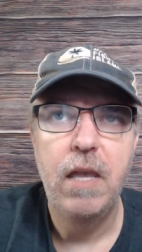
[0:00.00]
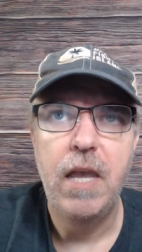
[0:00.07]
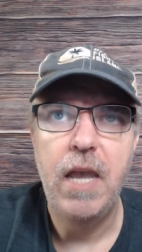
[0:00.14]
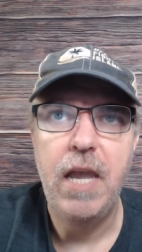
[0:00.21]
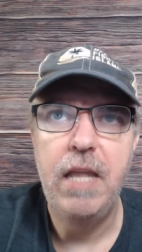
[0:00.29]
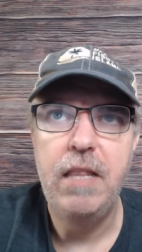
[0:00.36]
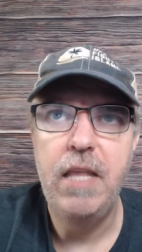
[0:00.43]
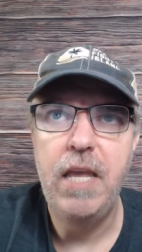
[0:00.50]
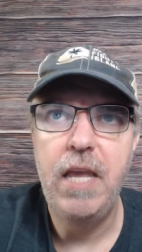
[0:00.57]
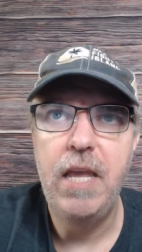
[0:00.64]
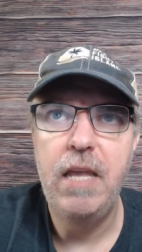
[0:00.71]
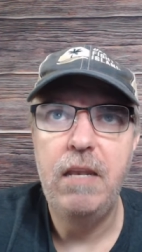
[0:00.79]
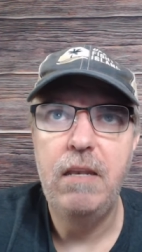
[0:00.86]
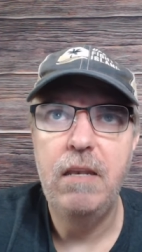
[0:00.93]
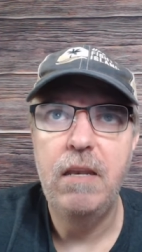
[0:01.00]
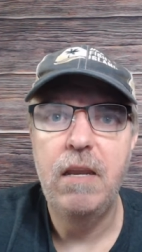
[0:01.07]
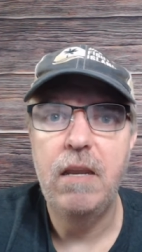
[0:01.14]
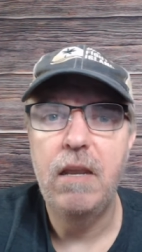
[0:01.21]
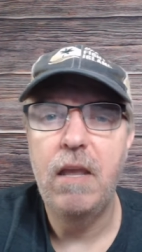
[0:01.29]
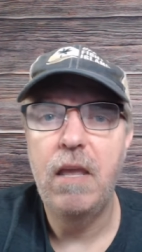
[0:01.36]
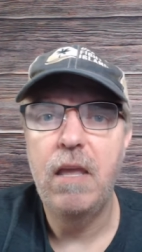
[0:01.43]
And then
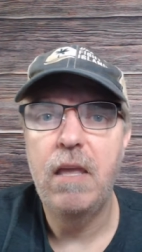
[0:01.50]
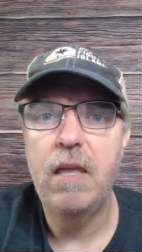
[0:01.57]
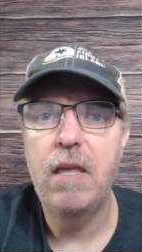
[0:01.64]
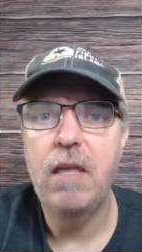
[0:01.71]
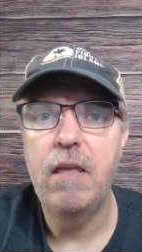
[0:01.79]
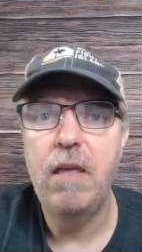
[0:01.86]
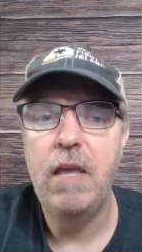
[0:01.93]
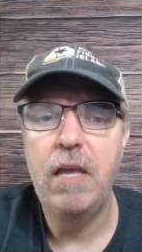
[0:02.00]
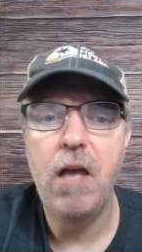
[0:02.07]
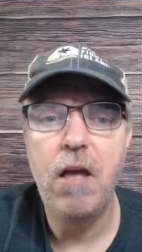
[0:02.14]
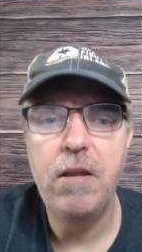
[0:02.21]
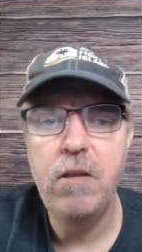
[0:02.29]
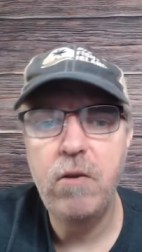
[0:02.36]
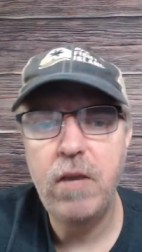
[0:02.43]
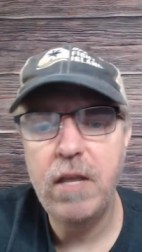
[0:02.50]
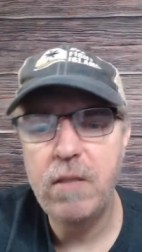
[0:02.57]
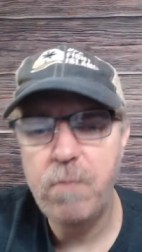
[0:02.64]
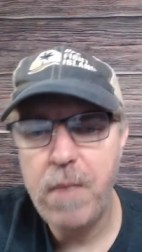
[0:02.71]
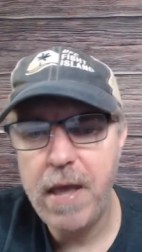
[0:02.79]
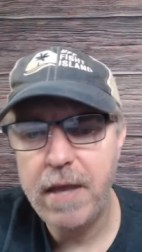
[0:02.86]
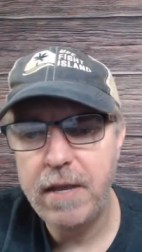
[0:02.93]
Ngannou gets
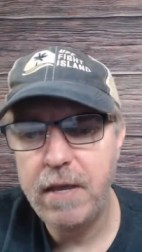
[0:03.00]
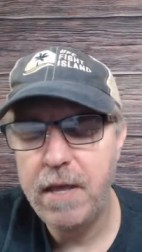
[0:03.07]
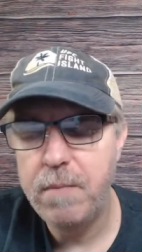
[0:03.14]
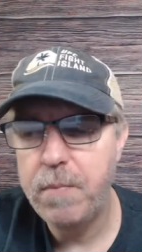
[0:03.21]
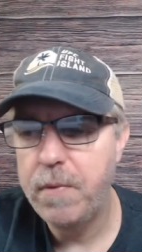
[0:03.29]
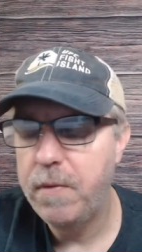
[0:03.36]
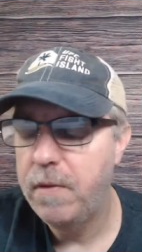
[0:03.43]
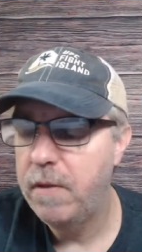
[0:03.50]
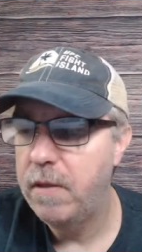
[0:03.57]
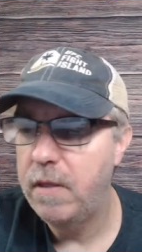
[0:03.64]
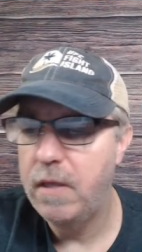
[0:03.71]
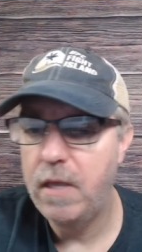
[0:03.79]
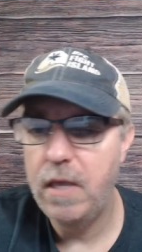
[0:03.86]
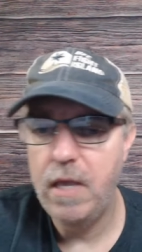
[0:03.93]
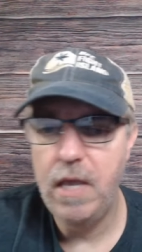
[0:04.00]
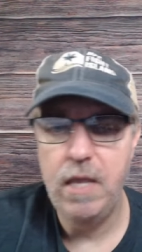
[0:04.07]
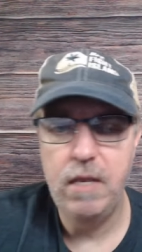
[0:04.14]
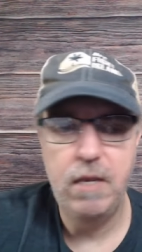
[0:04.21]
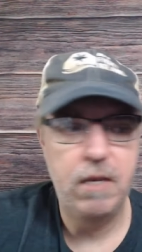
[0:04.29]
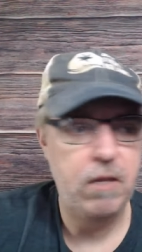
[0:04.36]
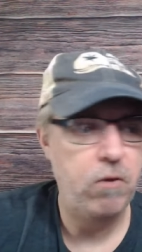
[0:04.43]
back up,
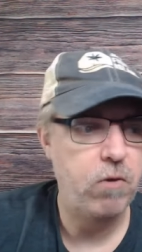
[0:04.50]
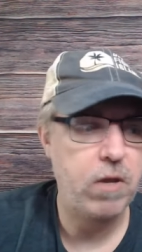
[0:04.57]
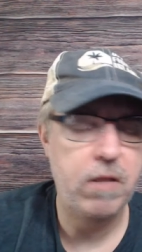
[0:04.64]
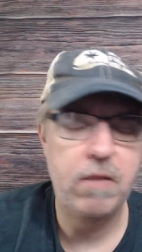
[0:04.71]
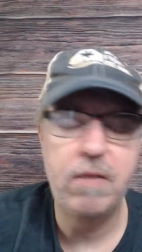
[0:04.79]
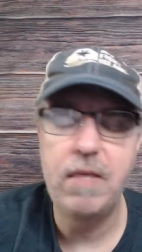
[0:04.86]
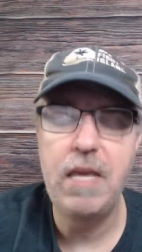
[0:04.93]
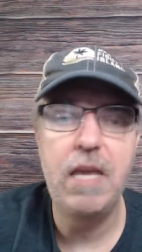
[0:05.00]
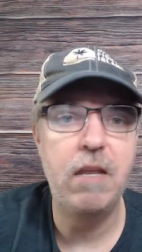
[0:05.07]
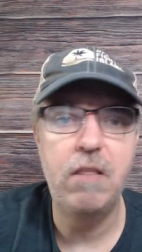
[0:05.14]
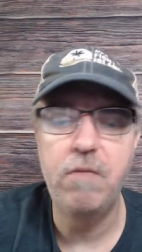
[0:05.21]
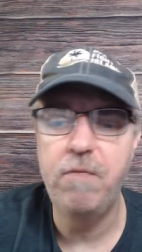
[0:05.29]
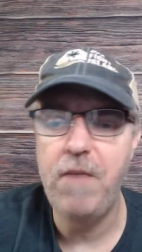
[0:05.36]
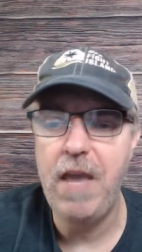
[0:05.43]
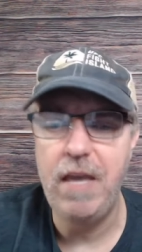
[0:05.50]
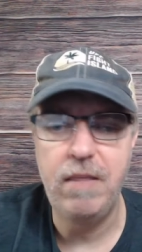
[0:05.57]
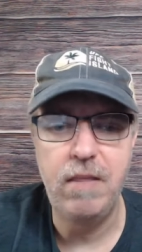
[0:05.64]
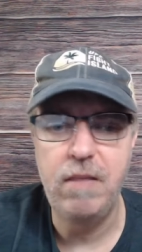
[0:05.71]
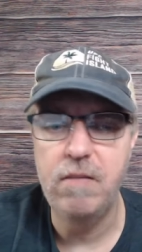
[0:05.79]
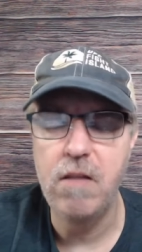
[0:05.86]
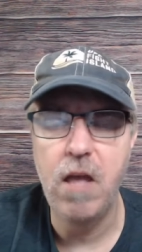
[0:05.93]
and you could see in his face
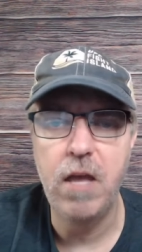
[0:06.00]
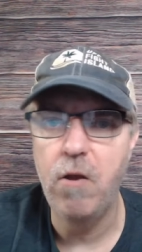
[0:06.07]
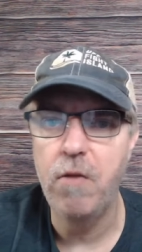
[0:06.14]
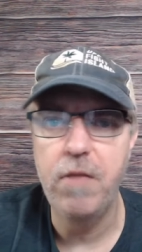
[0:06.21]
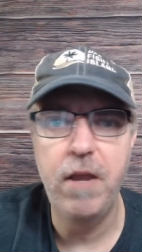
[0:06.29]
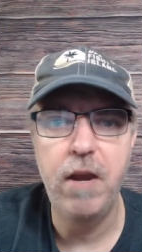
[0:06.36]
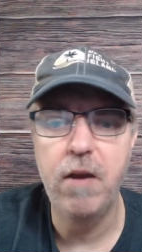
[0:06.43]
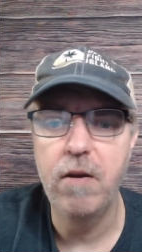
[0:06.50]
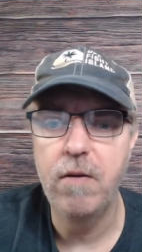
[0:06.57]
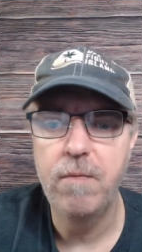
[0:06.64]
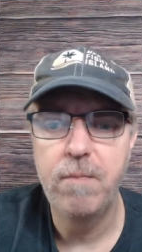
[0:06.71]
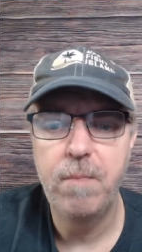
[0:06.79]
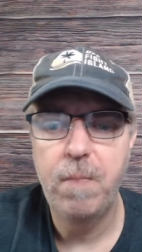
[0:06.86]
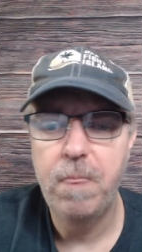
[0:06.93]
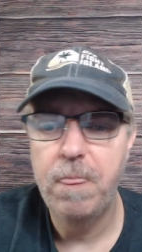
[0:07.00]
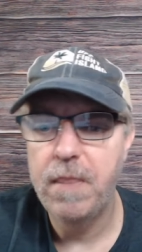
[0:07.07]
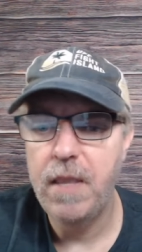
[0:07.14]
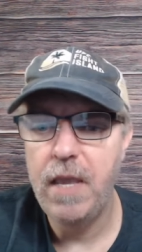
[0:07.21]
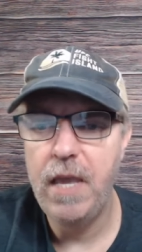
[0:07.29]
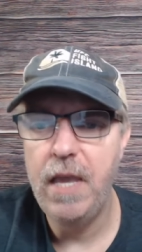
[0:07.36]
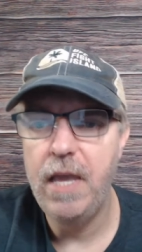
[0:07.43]
he's not all there.
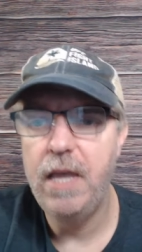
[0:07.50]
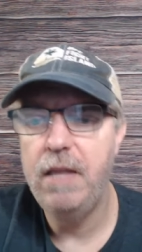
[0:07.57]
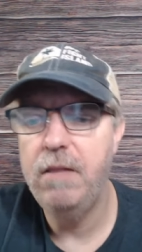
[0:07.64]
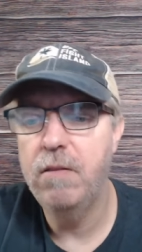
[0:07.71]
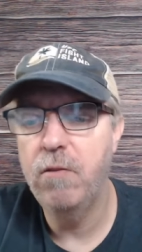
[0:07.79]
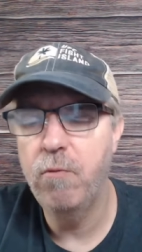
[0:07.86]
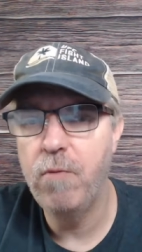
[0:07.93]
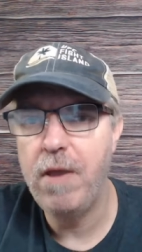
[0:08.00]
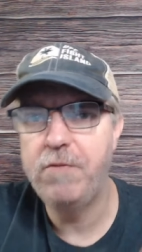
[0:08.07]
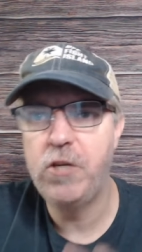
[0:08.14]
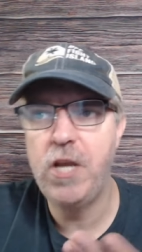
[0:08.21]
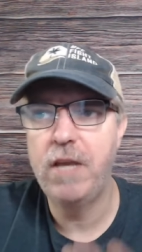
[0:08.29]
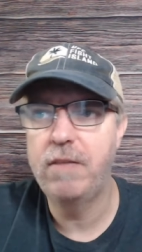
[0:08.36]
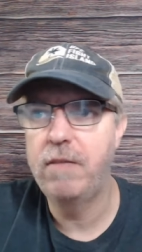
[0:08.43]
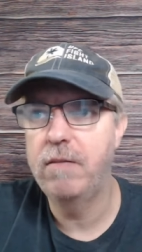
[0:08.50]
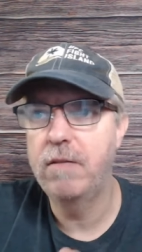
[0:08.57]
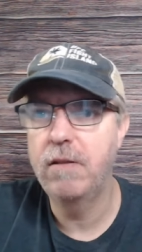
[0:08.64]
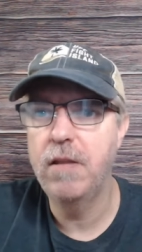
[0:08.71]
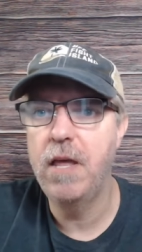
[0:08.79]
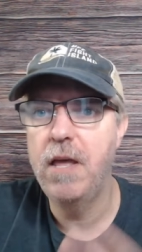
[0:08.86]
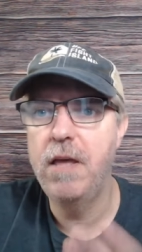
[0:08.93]
And the ref checks his
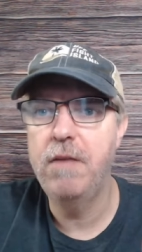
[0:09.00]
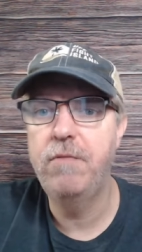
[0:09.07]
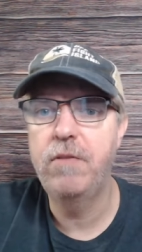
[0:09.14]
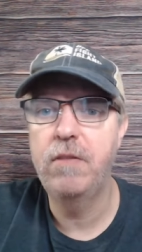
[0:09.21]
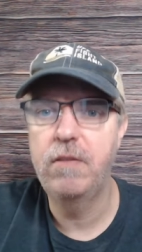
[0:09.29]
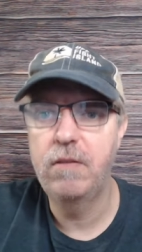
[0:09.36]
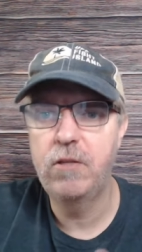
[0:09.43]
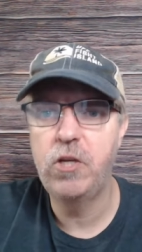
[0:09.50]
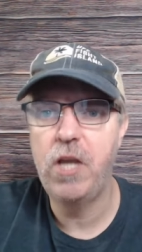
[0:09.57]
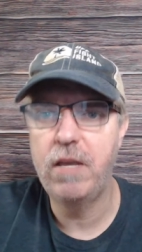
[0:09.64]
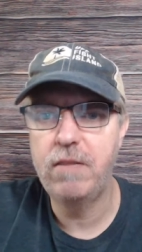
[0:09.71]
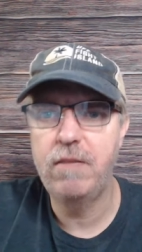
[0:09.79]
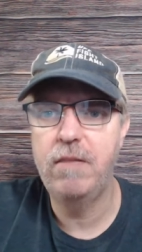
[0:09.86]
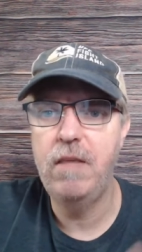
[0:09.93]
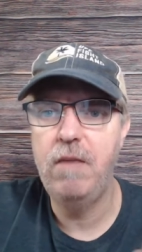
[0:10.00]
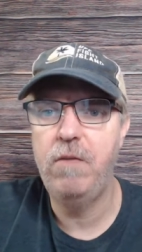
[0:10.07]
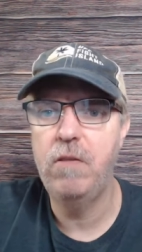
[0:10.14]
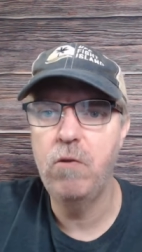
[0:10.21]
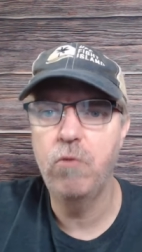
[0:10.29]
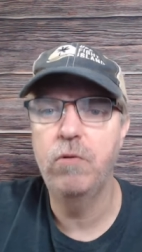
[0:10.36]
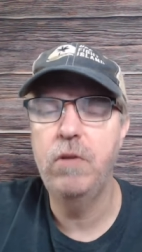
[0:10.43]
gloves, checks to see if
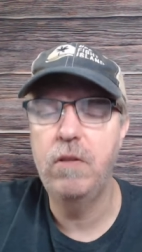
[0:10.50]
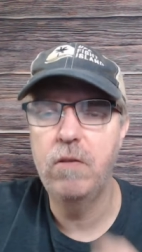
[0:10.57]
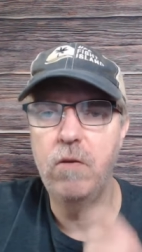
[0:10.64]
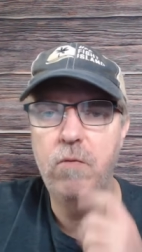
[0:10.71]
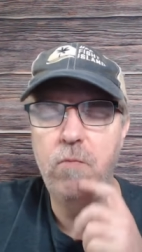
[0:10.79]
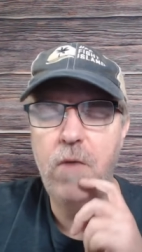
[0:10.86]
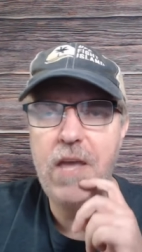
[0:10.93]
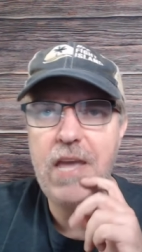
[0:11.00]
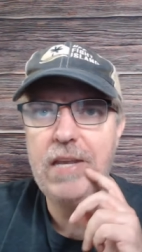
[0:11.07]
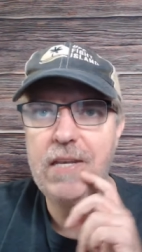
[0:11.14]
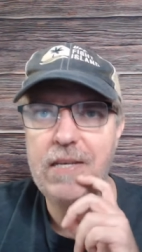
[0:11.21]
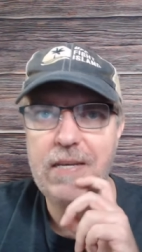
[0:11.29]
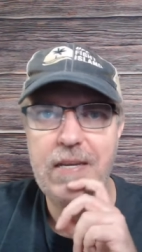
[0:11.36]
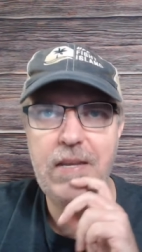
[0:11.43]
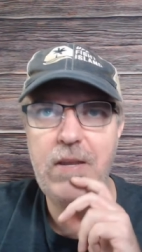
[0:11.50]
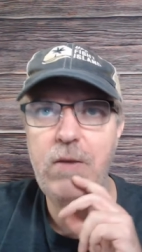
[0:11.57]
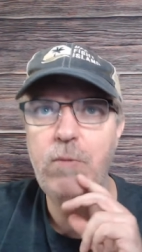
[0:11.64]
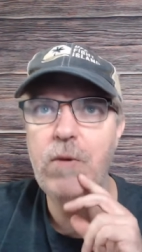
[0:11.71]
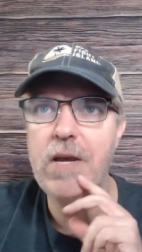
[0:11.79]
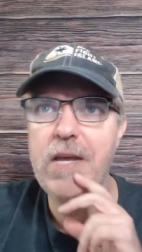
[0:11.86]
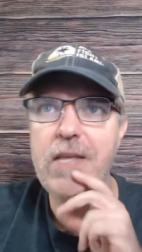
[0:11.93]
he's holding his own weight. He
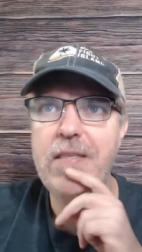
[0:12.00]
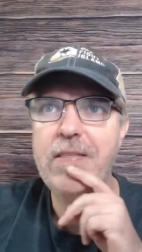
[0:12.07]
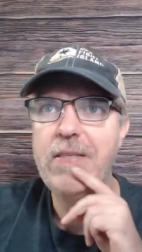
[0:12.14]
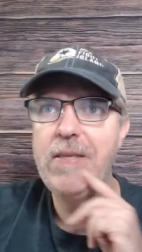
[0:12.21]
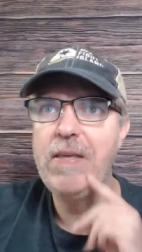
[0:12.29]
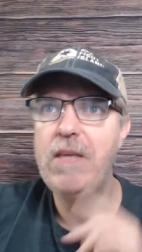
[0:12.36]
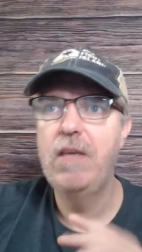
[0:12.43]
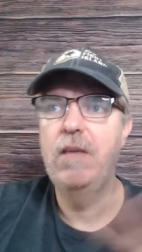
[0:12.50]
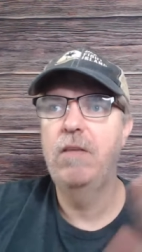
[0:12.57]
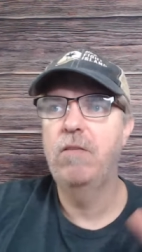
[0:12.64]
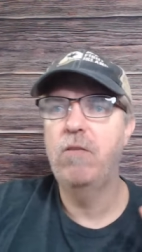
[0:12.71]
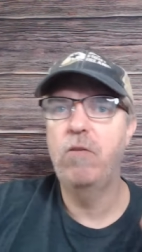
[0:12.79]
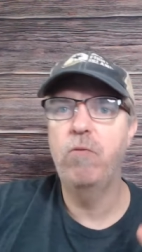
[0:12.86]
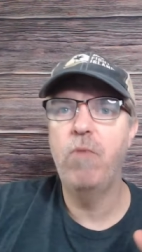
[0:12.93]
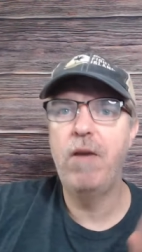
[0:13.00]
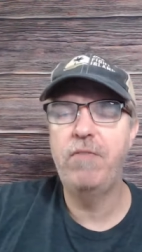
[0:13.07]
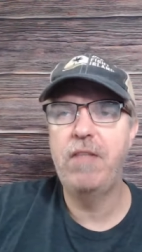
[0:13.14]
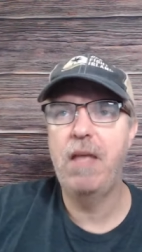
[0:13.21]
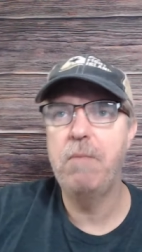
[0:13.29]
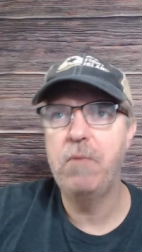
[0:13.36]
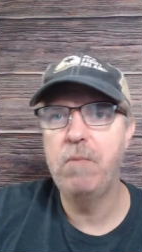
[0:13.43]
was. So the ref
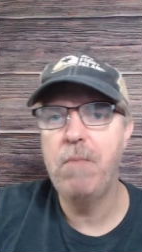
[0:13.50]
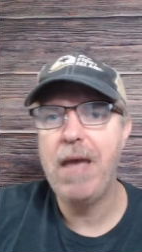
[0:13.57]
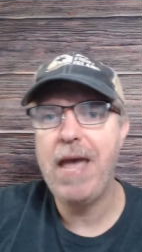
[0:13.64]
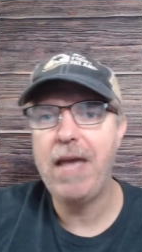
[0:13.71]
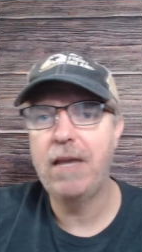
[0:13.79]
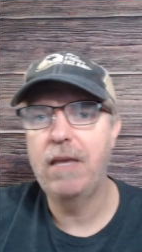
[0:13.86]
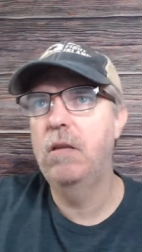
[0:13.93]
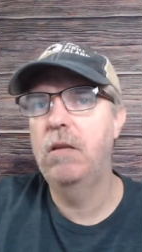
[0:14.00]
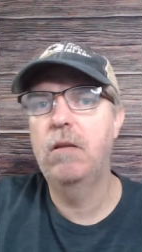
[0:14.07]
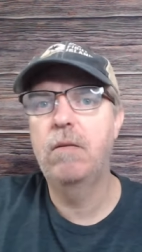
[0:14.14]
steps back.